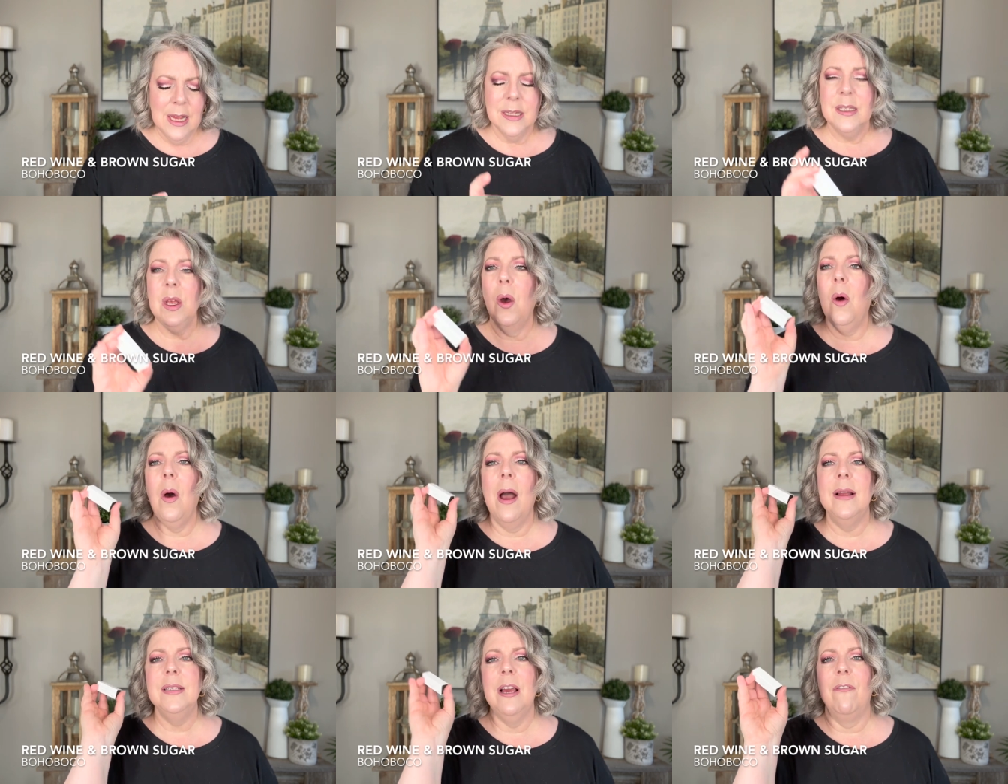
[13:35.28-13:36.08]
so
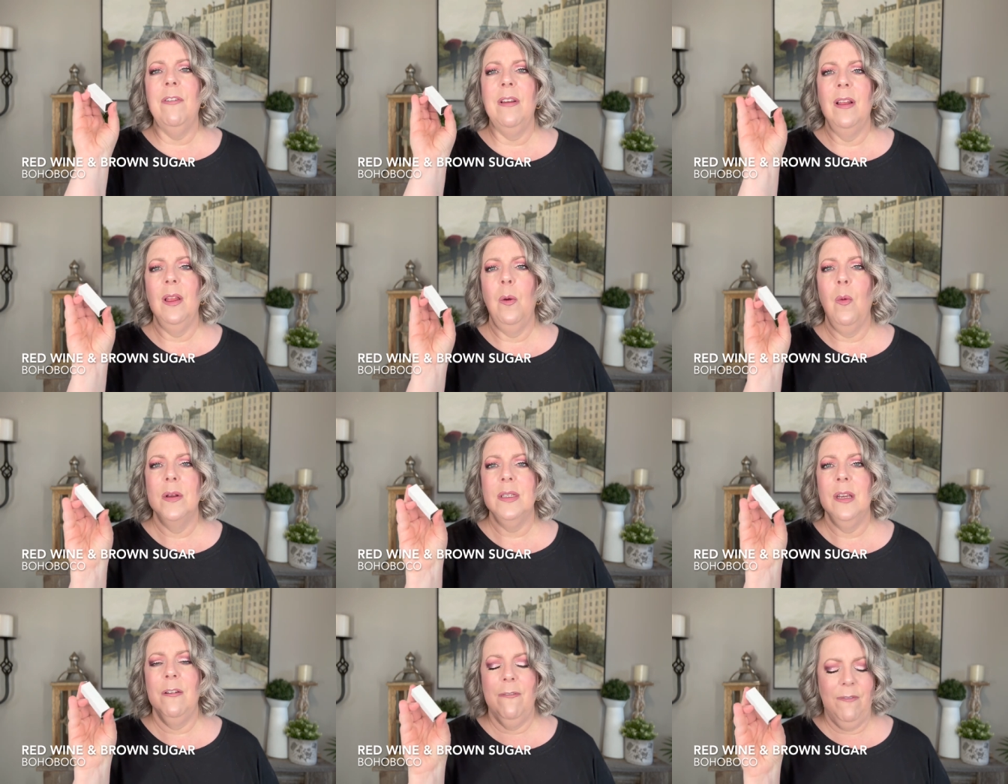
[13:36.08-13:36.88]
I definitely
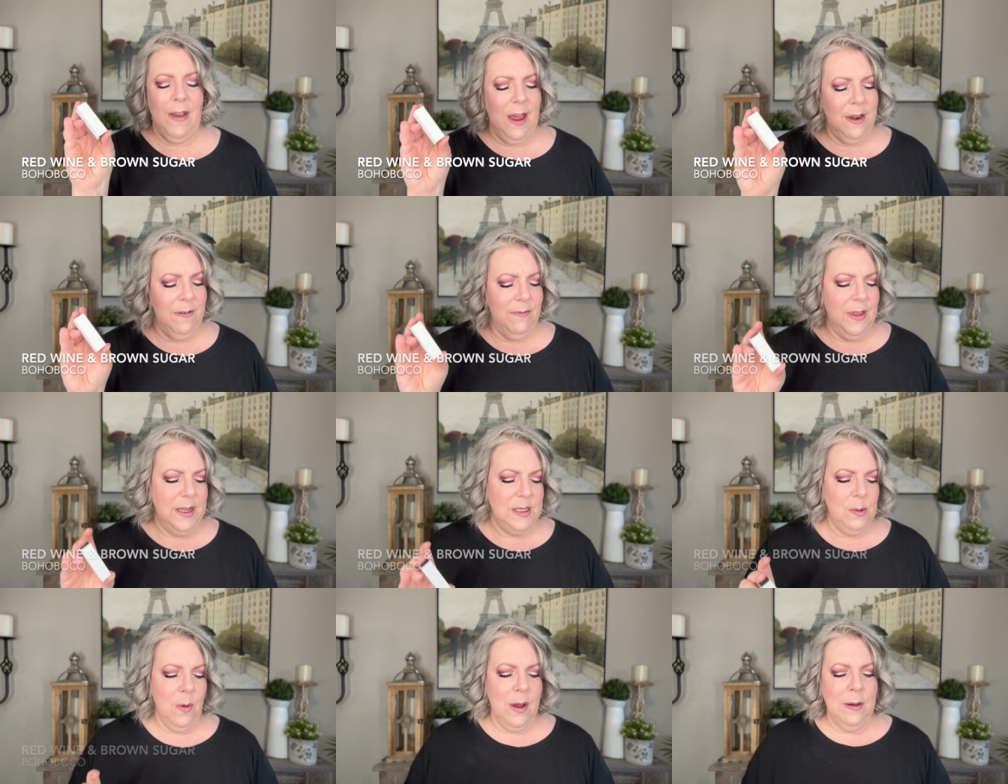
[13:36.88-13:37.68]
wasn't a fan of
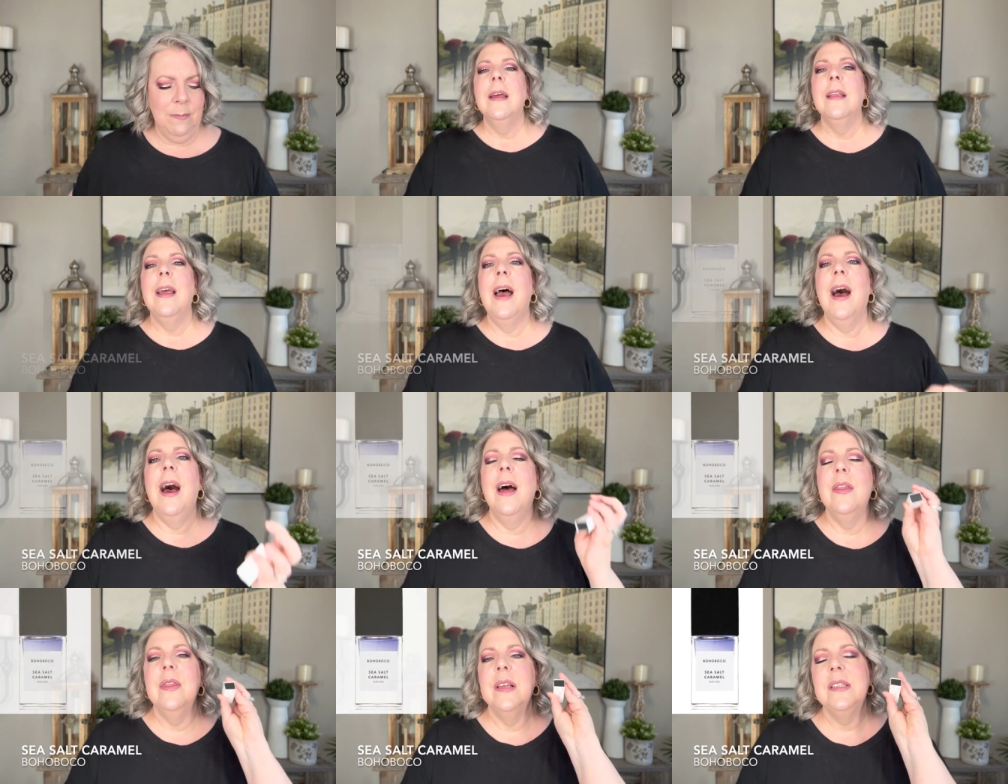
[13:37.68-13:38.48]
this one.
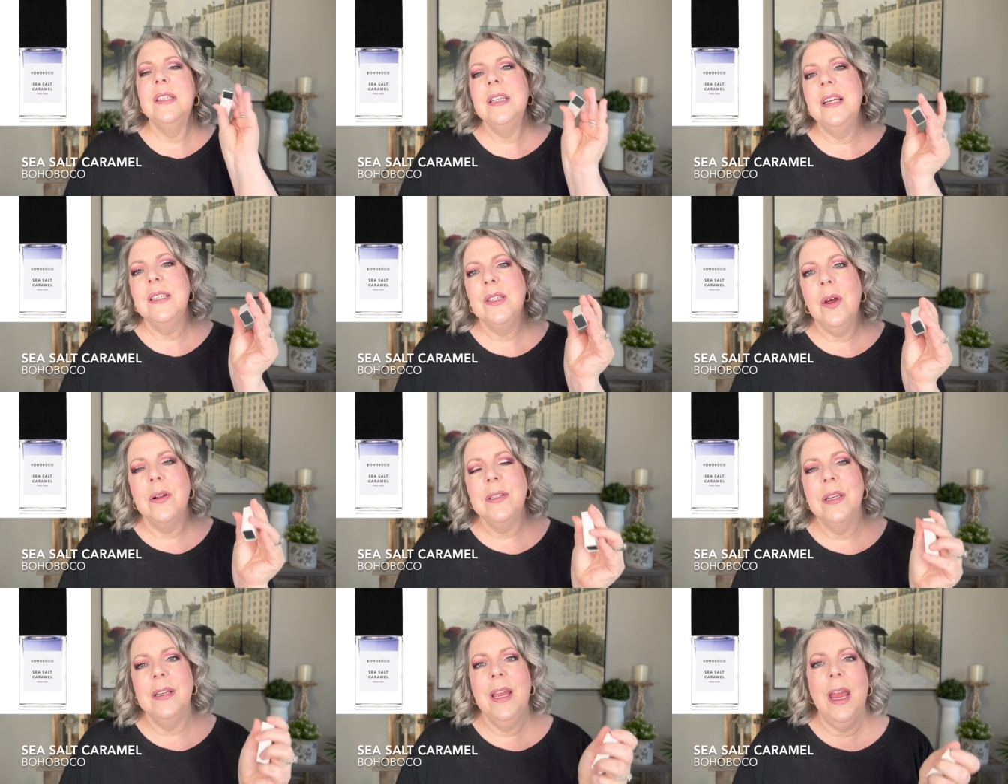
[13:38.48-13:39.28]
Uh, the sea
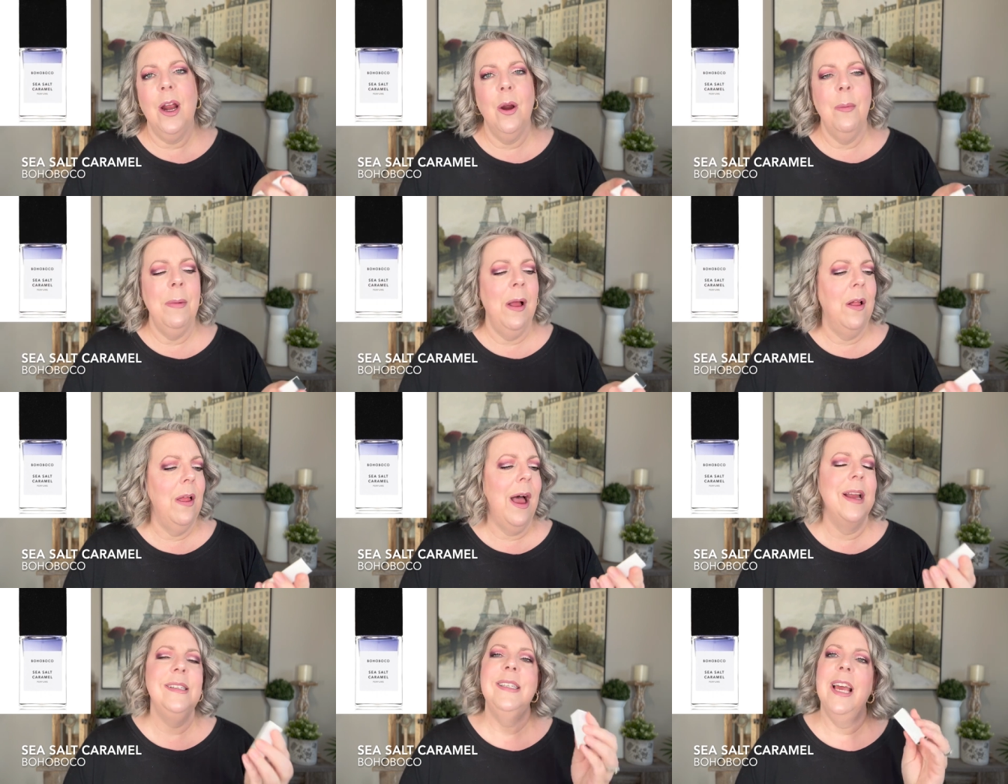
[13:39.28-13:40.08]
salt and caramel,
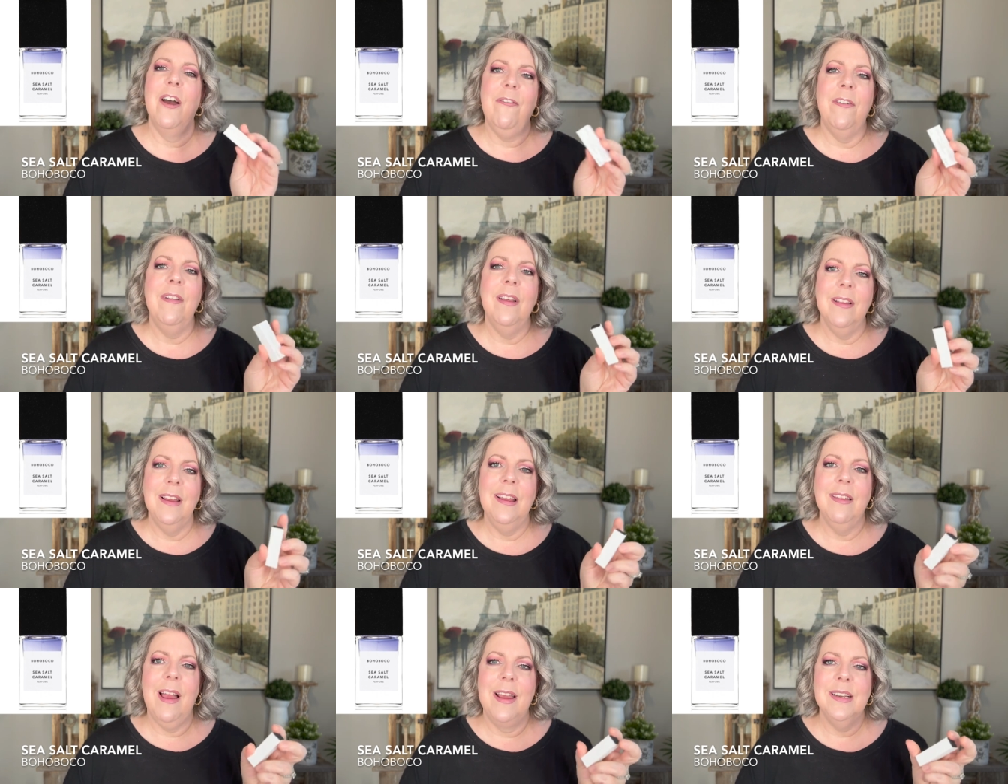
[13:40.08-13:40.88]
I
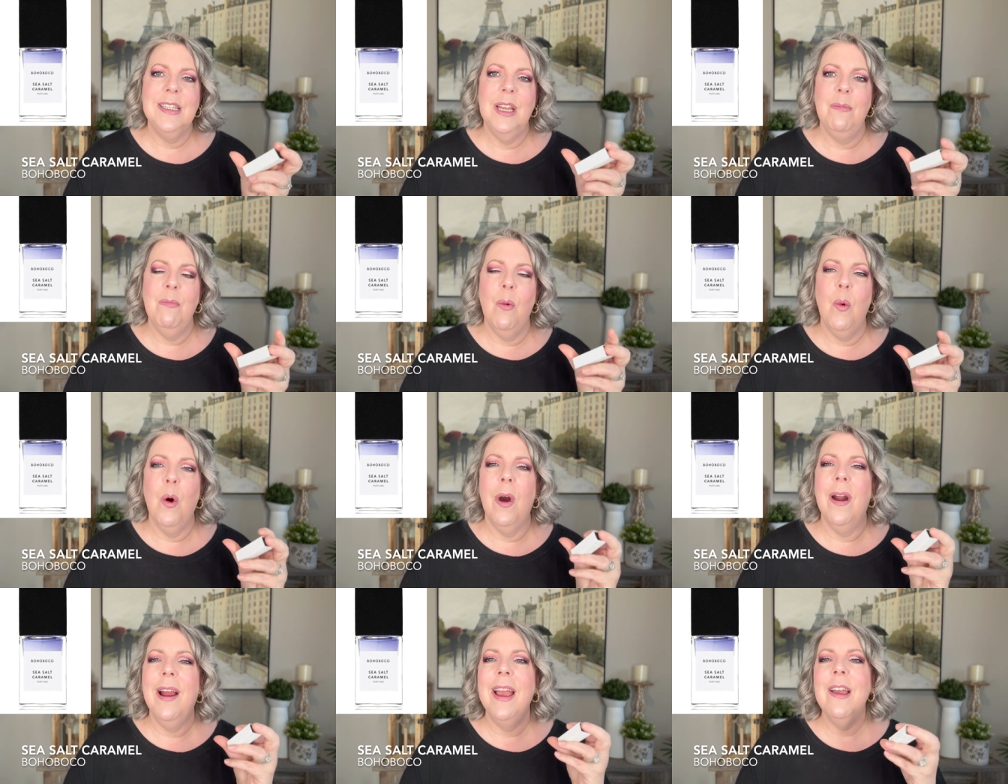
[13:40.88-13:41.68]
definitely liked it
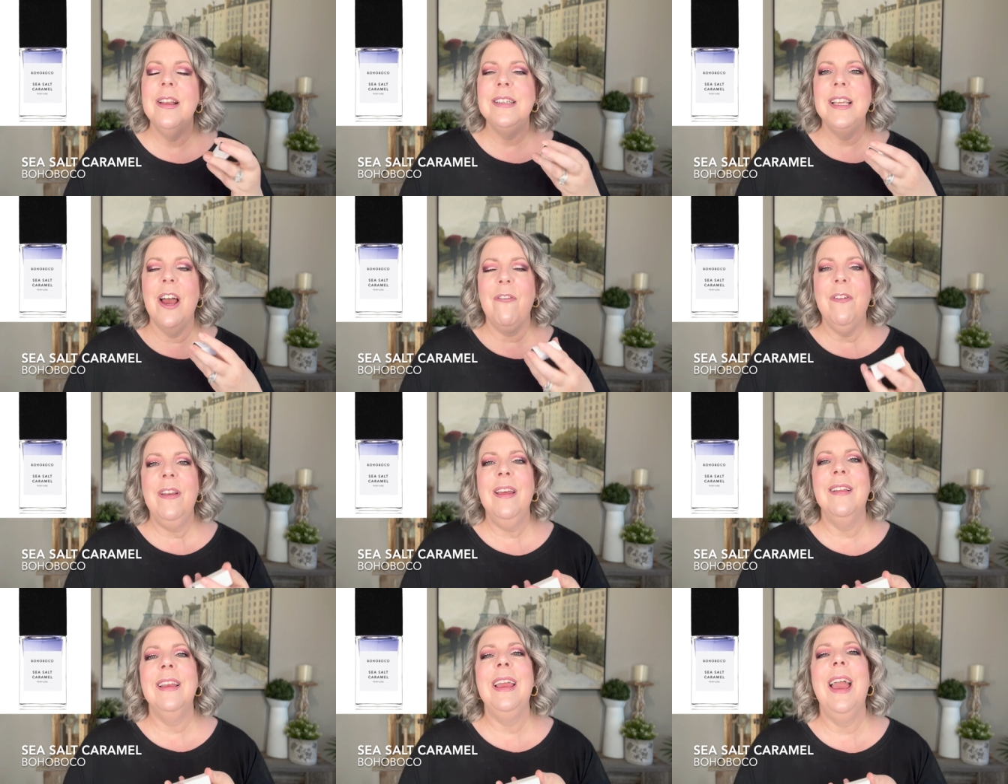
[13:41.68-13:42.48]
more. It
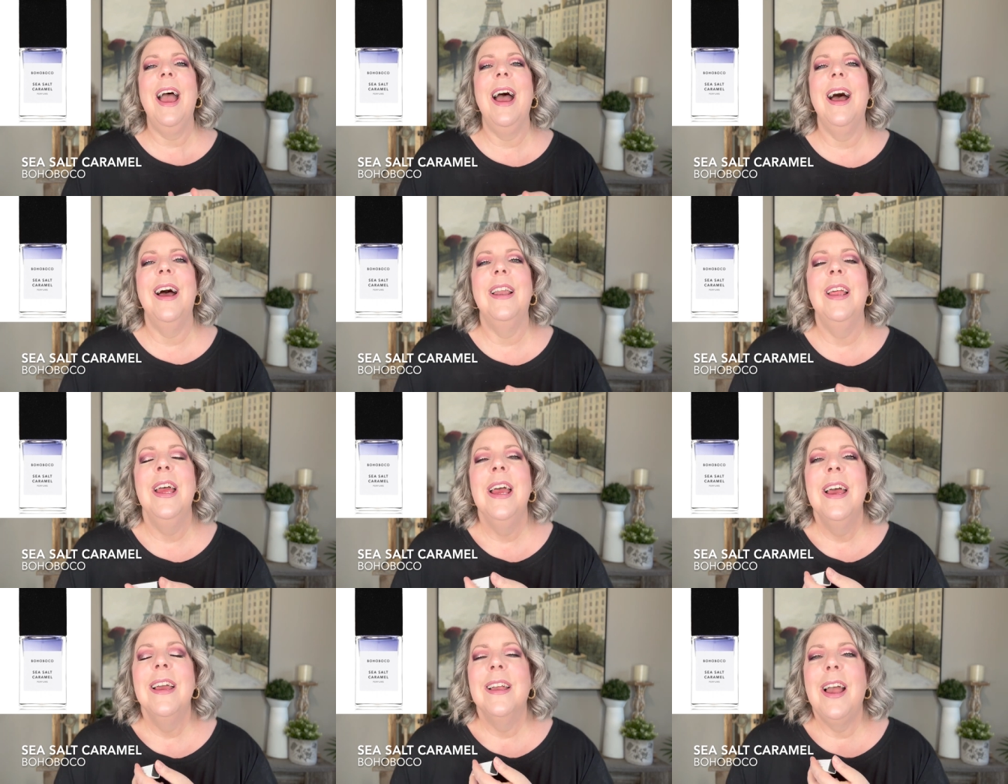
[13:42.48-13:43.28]
definitely had
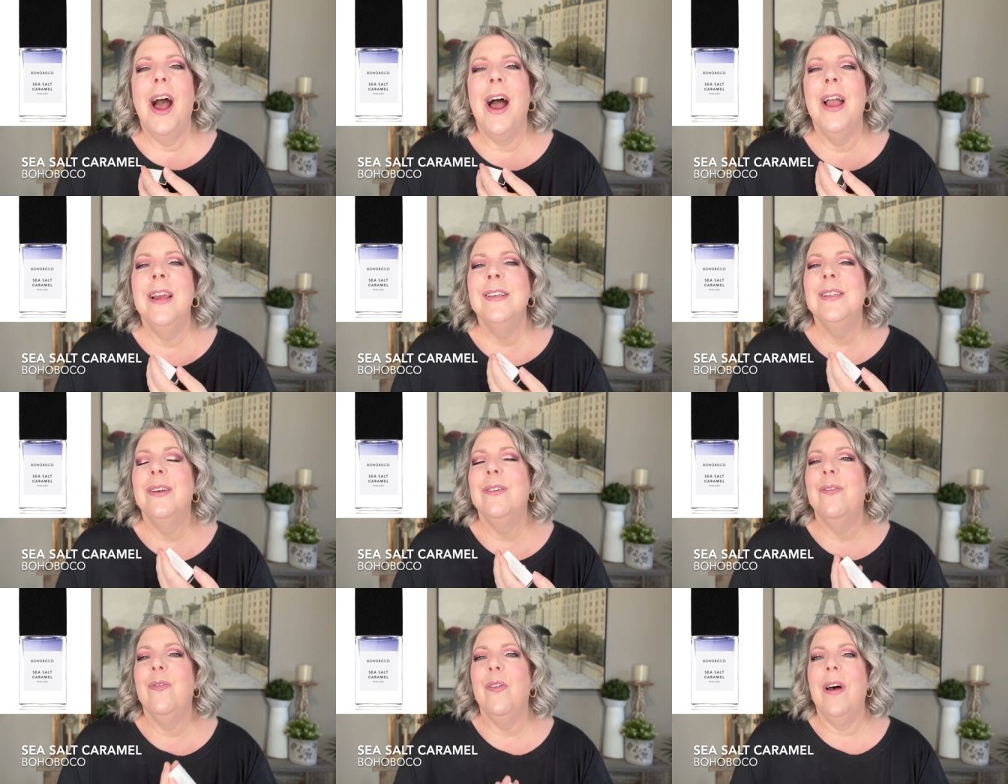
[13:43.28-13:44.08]
kind
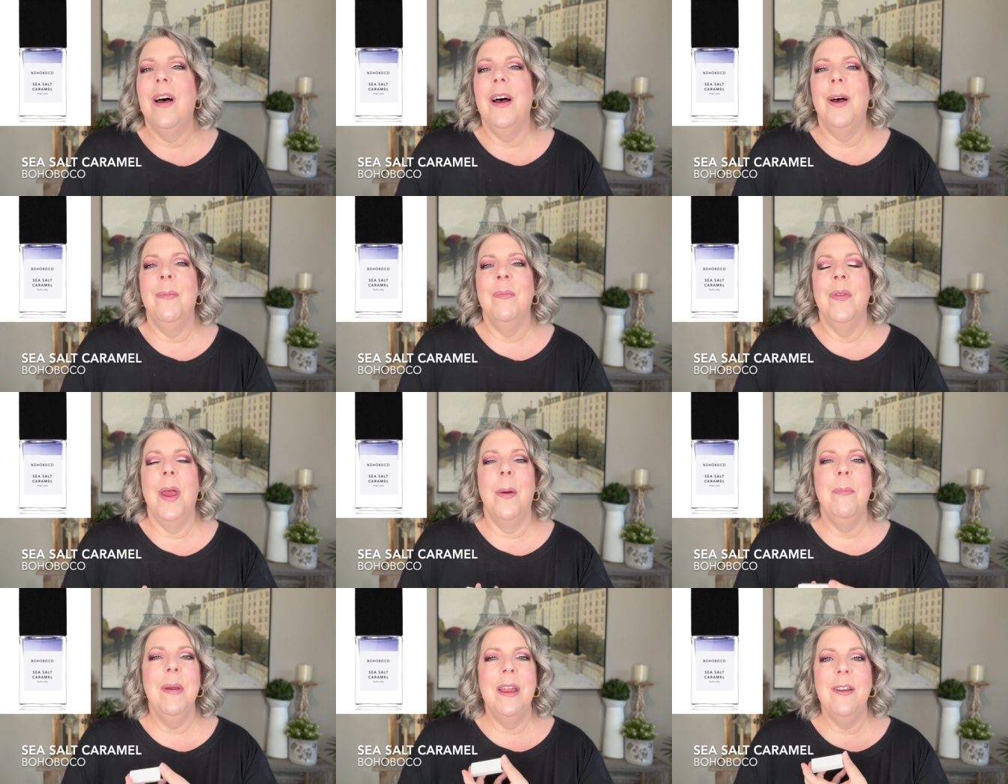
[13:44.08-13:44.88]
of um,
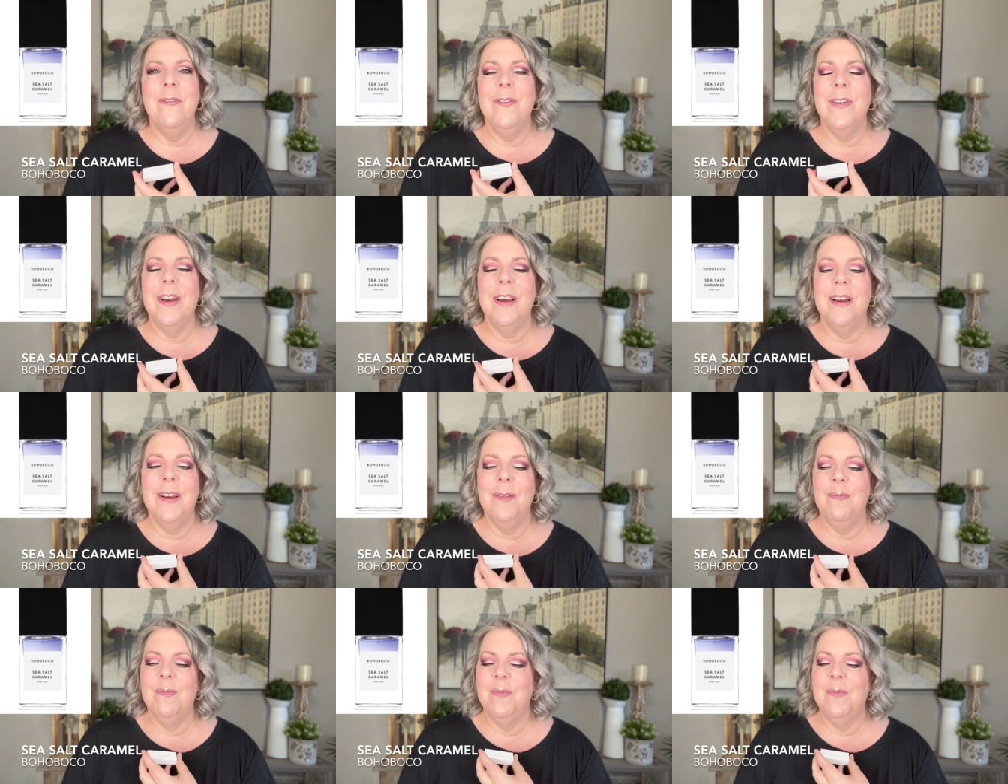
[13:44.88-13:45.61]
a bit of a